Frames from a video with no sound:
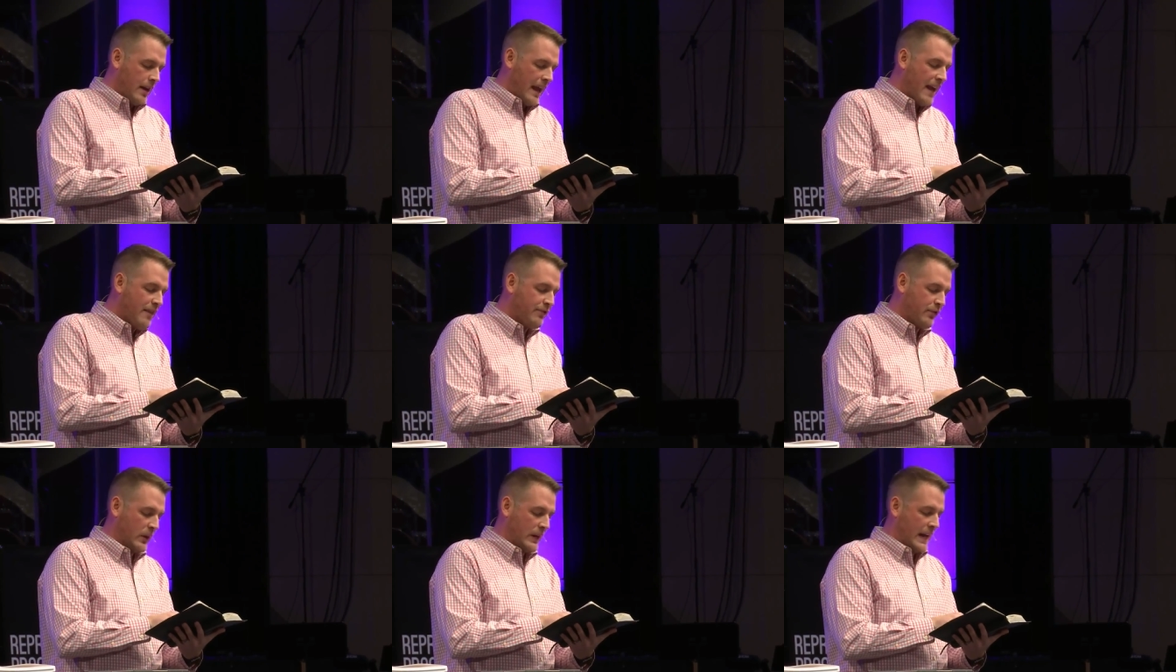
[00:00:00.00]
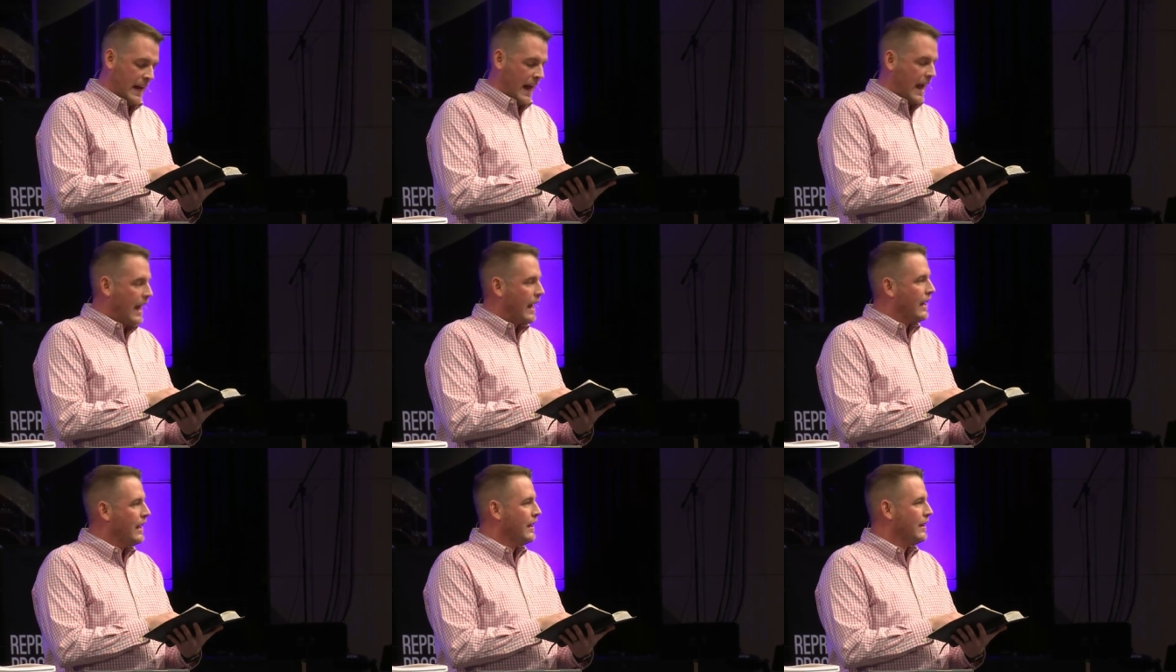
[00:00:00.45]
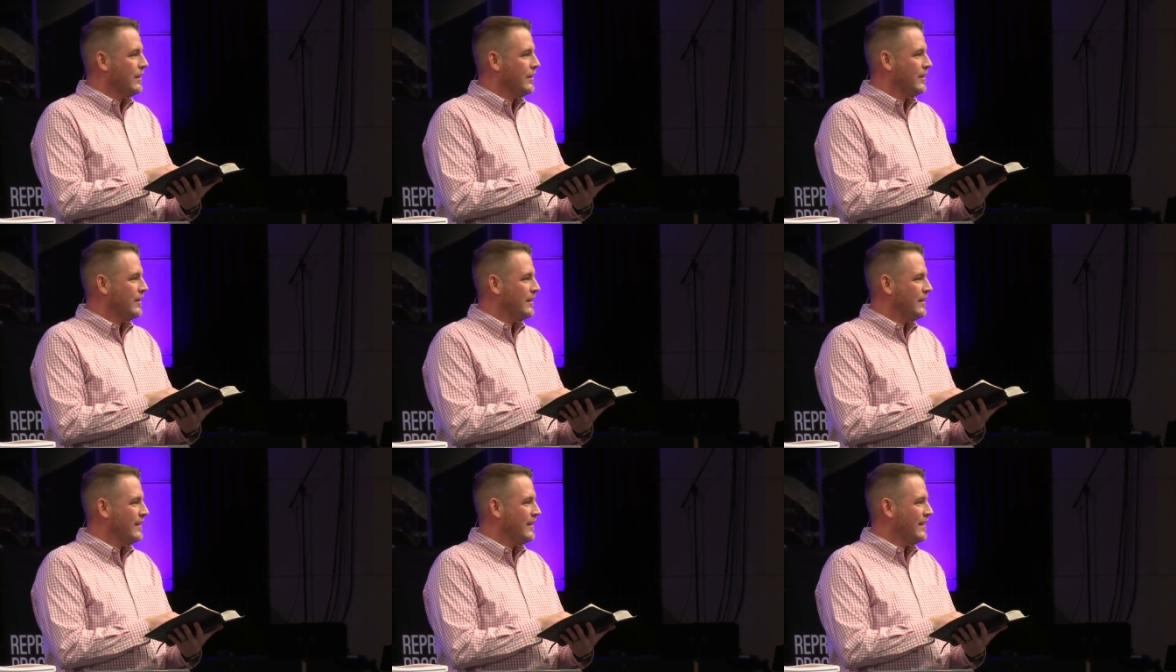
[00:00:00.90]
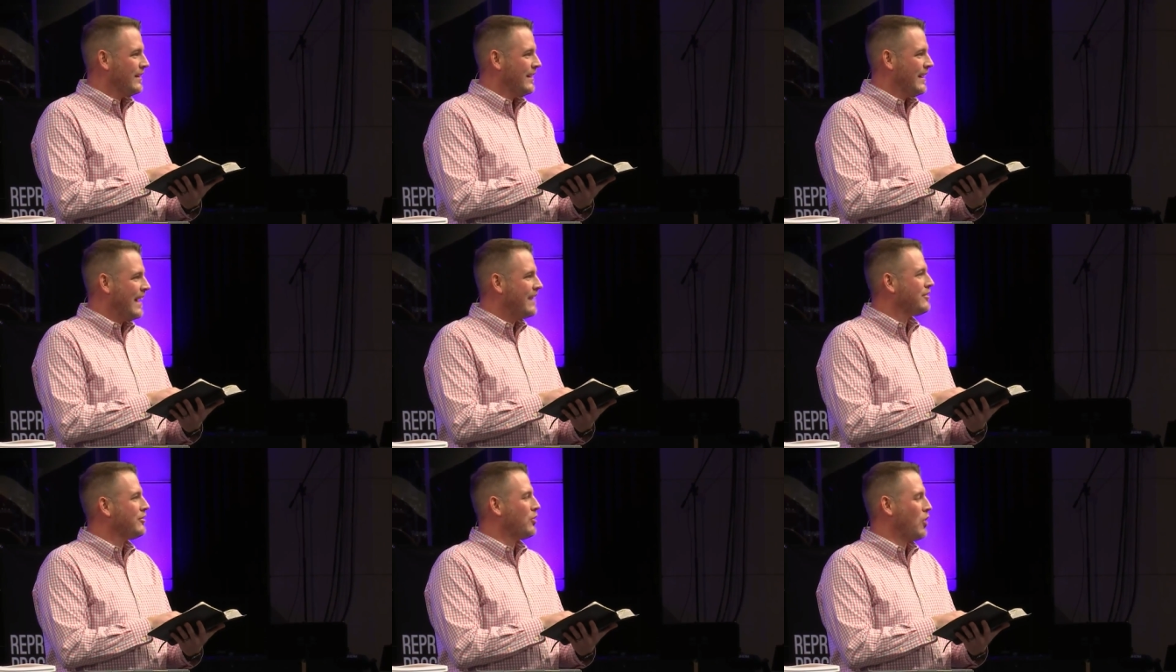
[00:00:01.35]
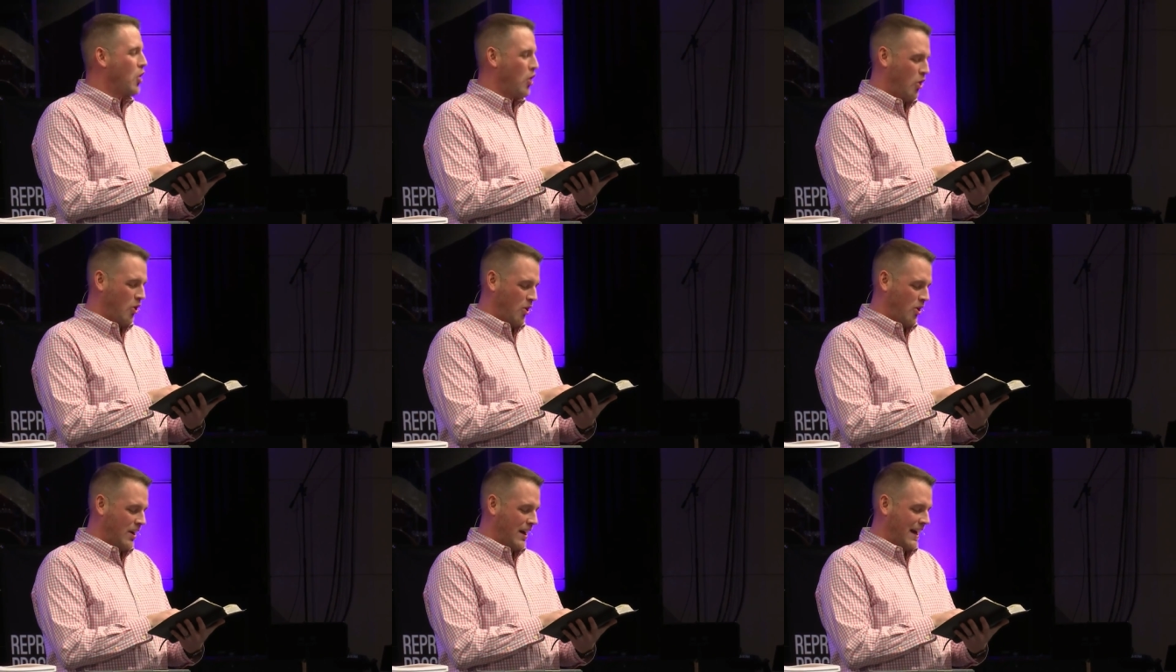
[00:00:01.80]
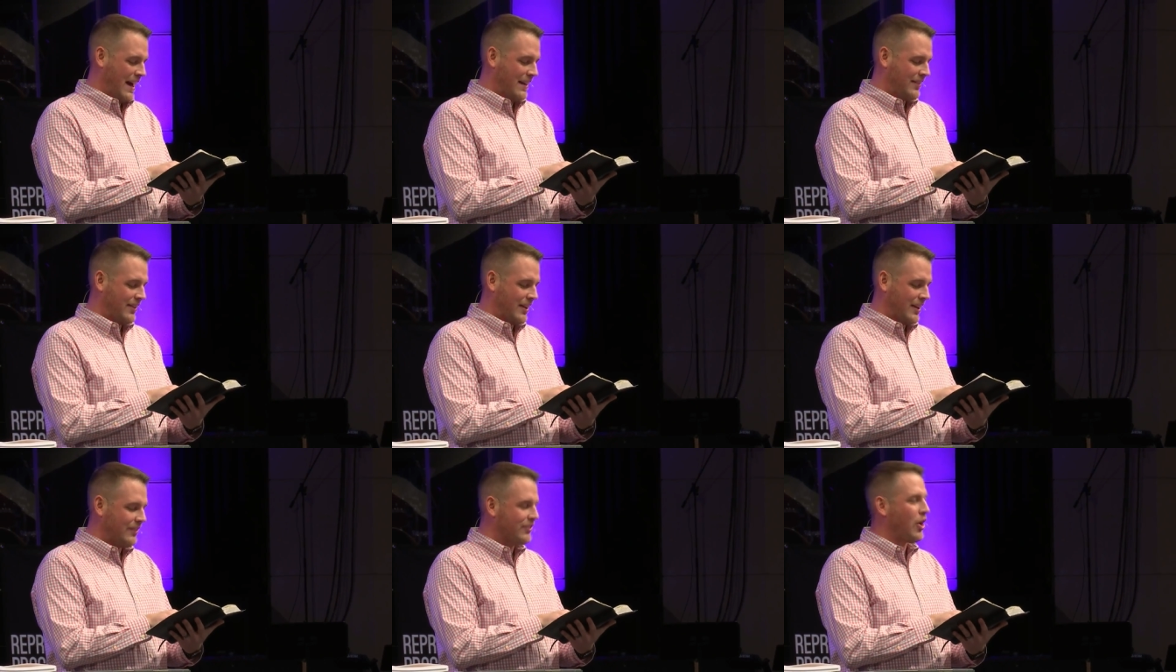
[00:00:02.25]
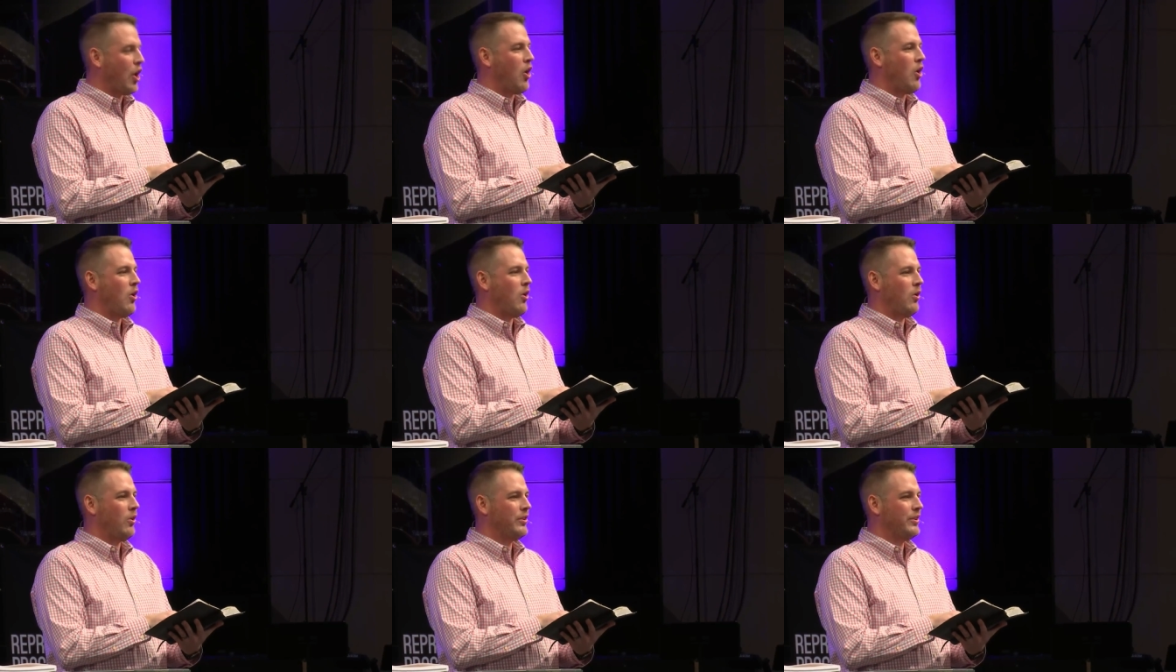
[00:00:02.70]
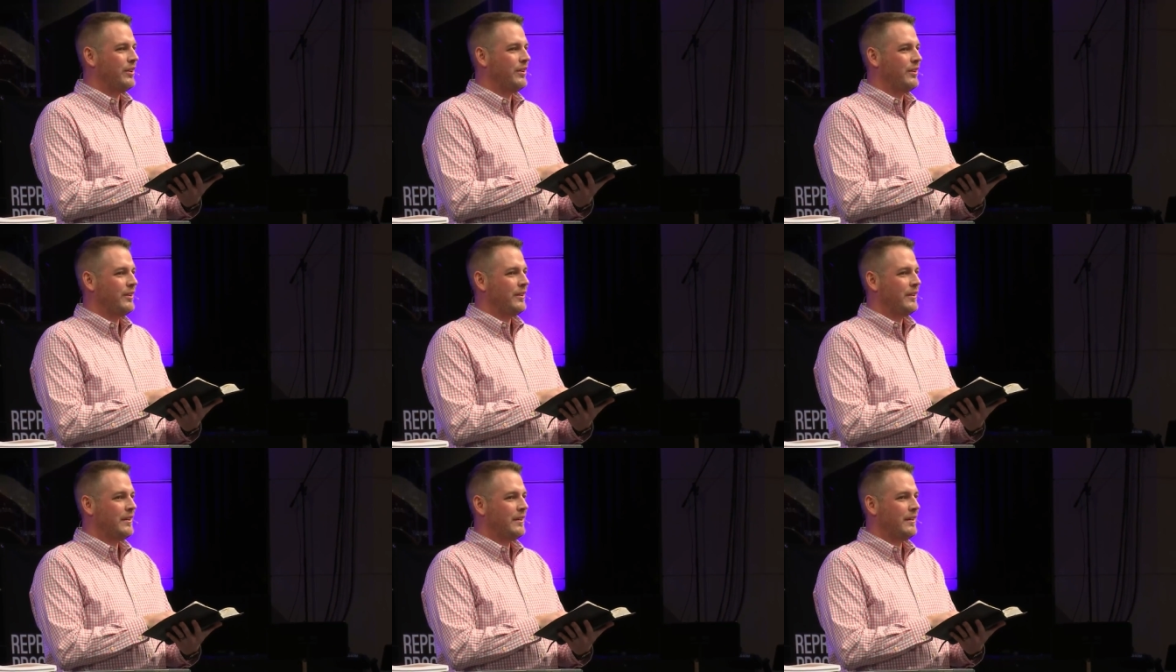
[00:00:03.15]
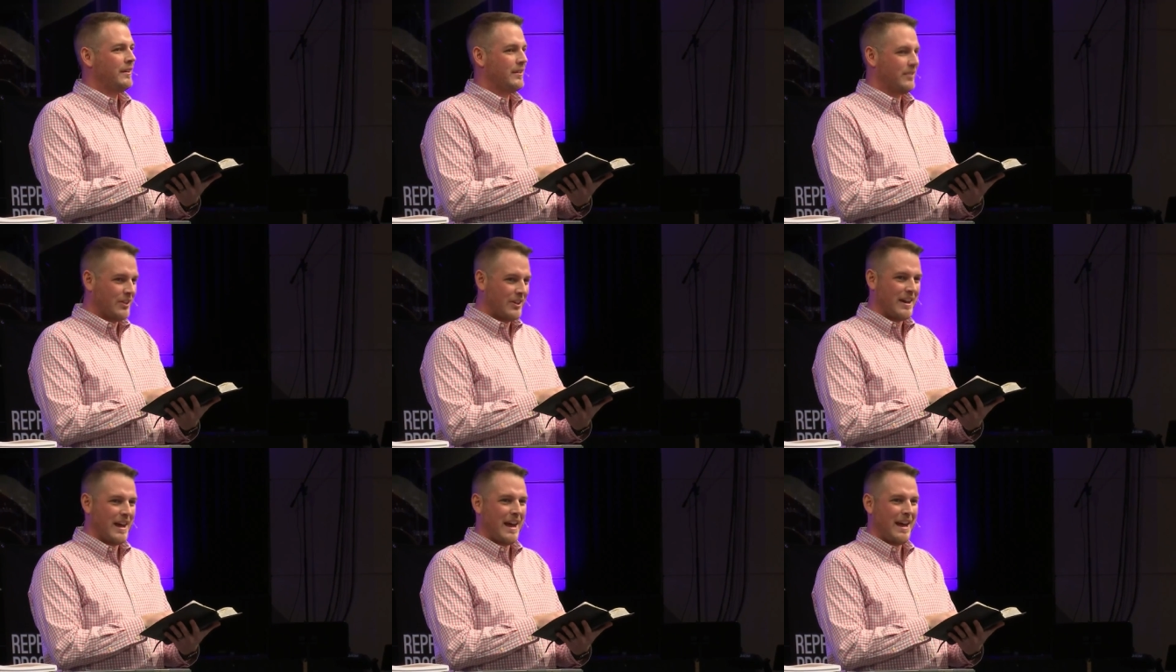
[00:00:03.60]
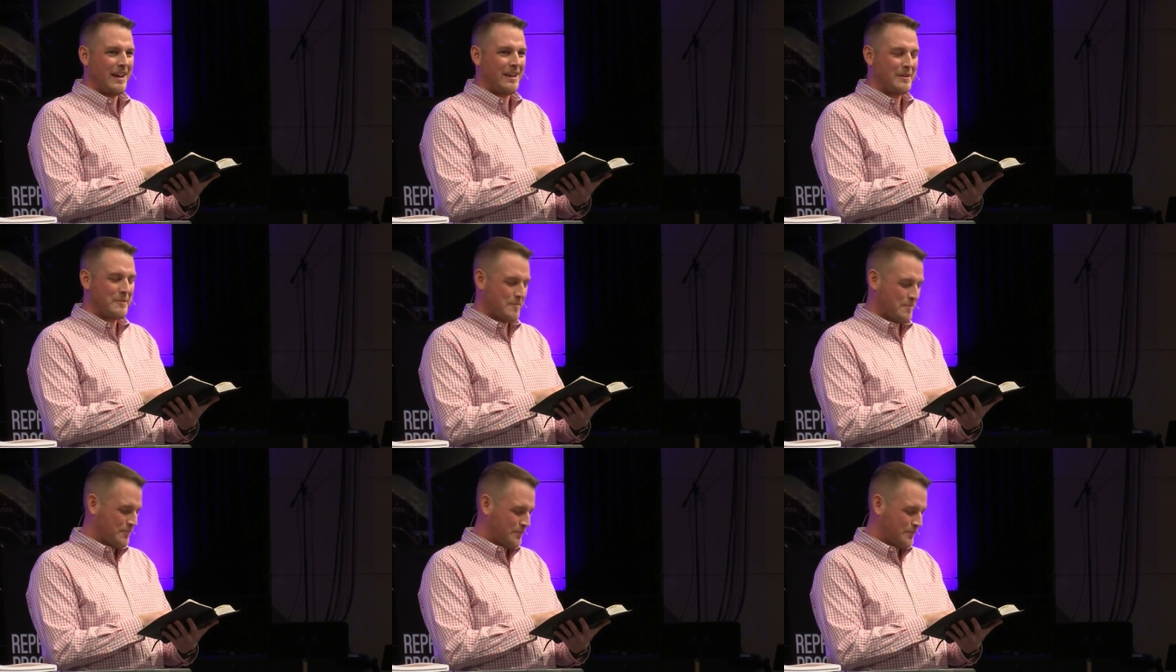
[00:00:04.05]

every day, as long as it is called today,